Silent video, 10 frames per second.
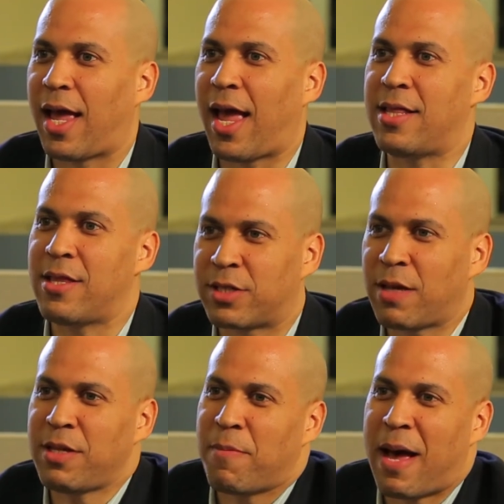And there's
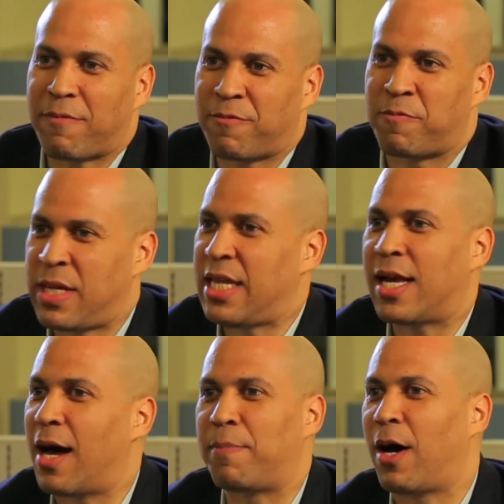something about
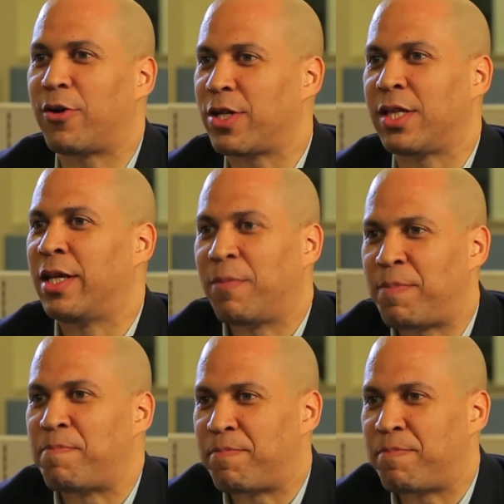beating up a hundred little